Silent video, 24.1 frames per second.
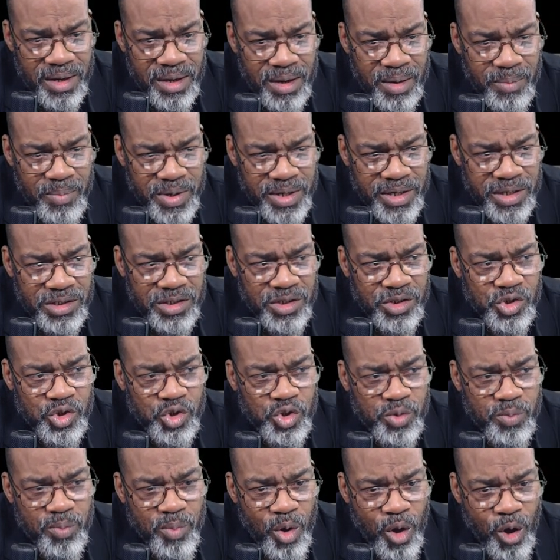But it's a
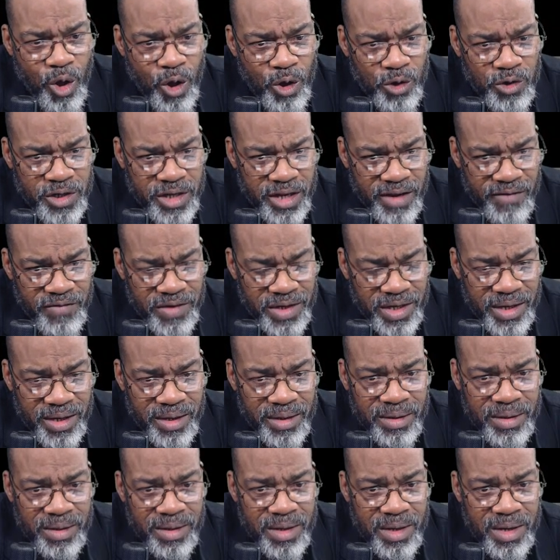small
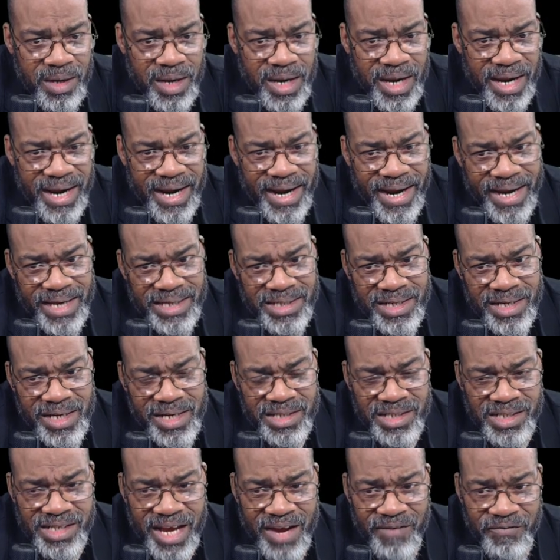dividend. Is it
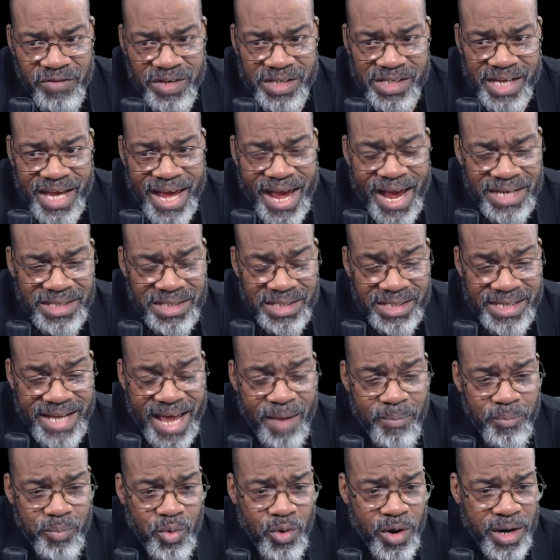as safe as cash? At
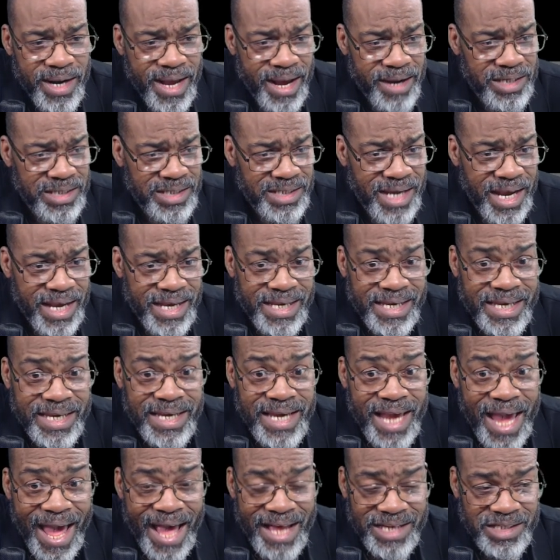that point, I'd say
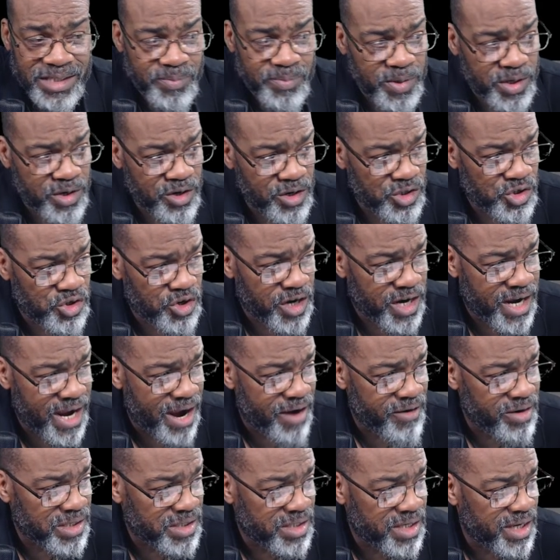yes, because you're
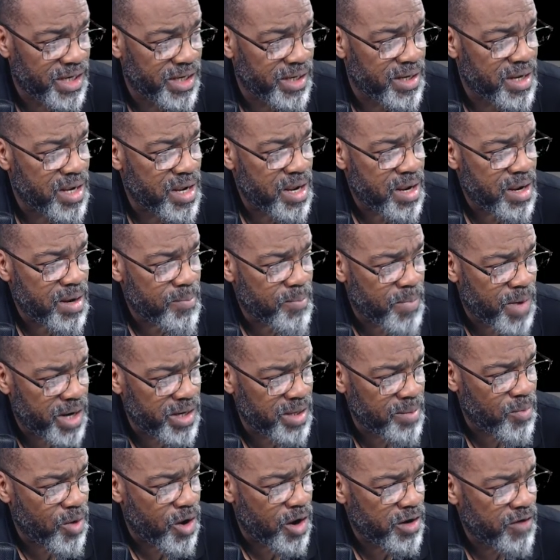guaranteed
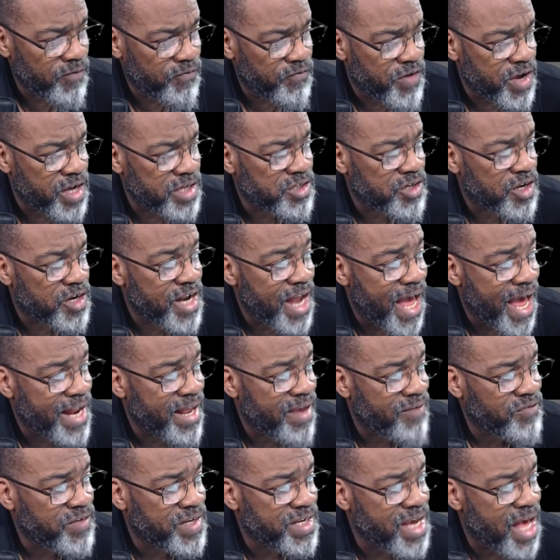money market funds are not
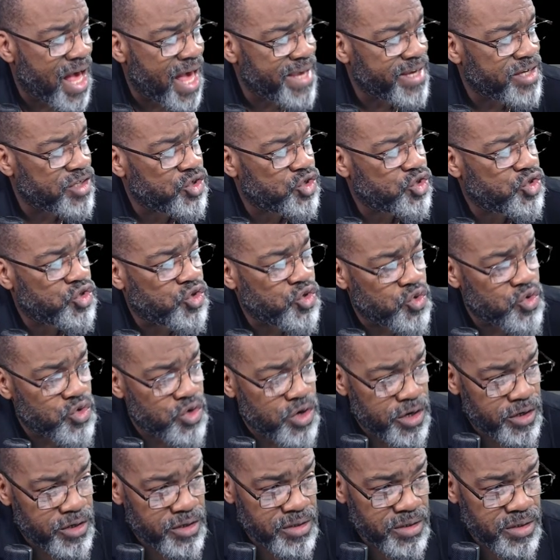FDI
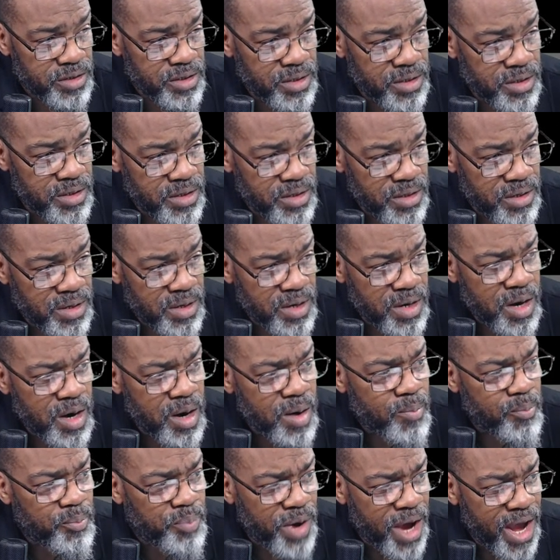insured,
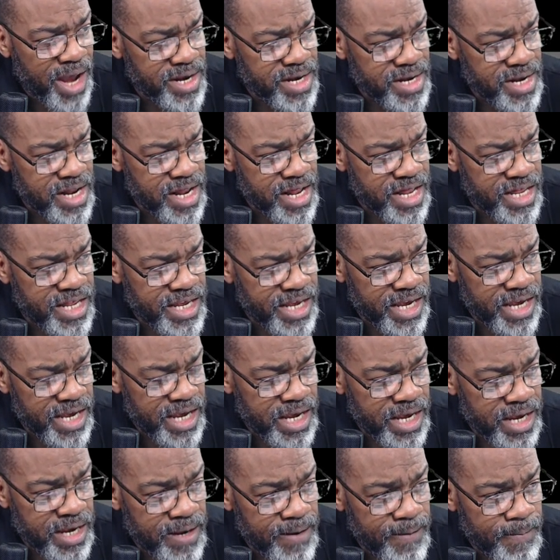but
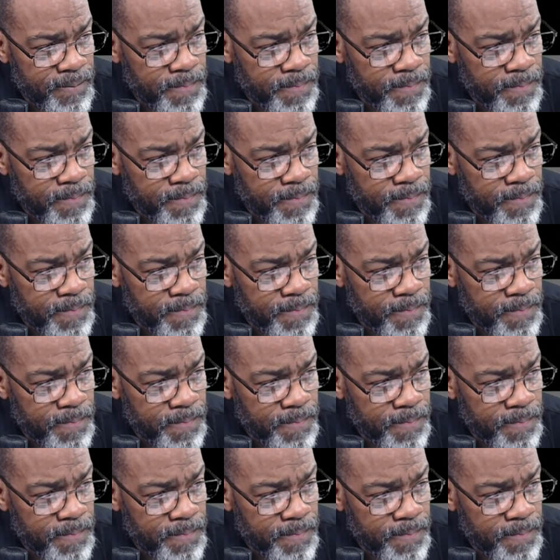the